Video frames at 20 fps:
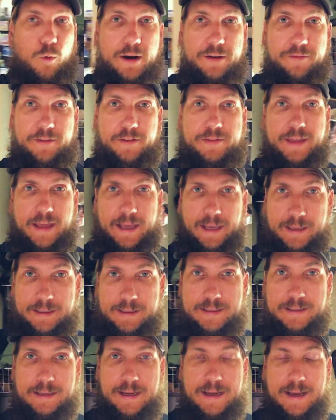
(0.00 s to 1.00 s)
of the
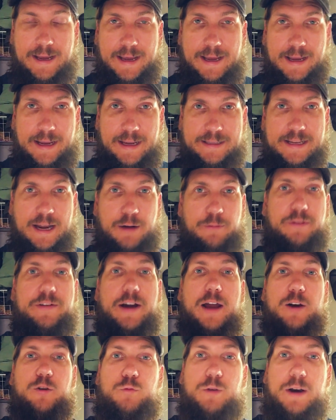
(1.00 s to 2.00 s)
things is that we've
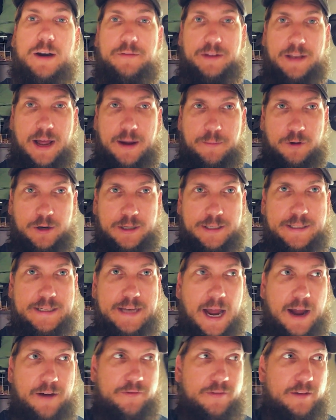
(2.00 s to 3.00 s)
gotten rid of a lot more
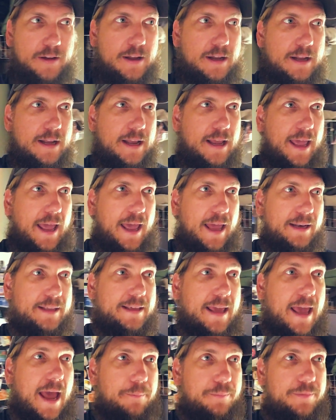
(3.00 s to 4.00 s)
stuff and
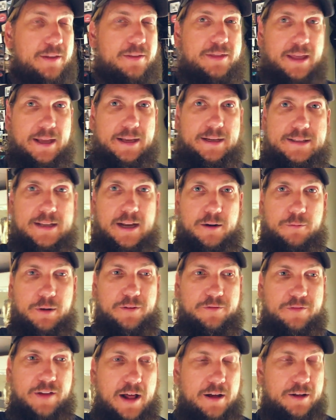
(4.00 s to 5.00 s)
kept the things that we
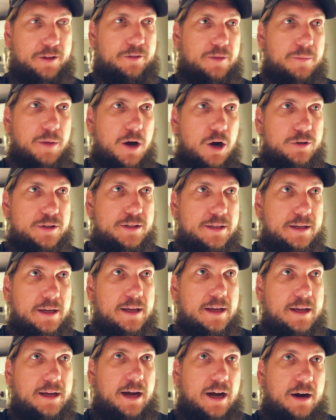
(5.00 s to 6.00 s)
value the most.
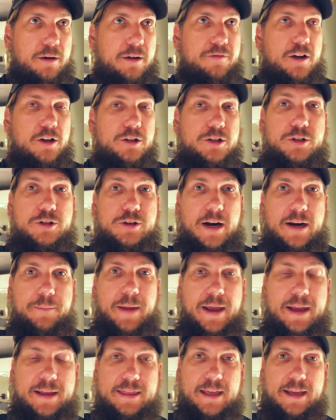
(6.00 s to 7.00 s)
We've also tried to
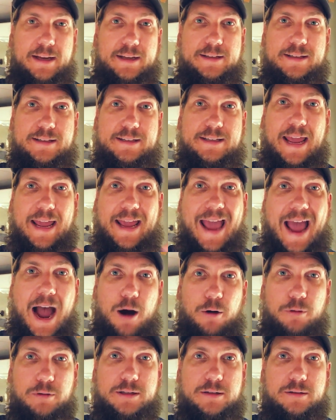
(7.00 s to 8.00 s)
make things stay
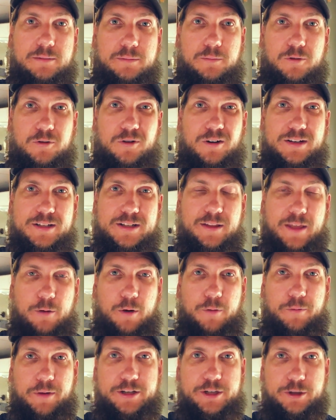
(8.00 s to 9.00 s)
out more so that
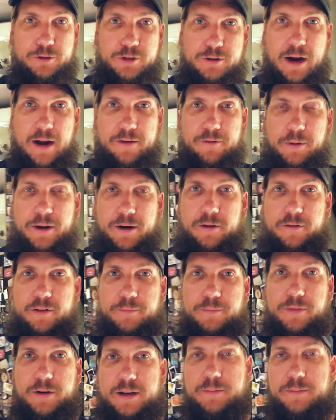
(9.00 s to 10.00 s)
when we do travel, we don't have to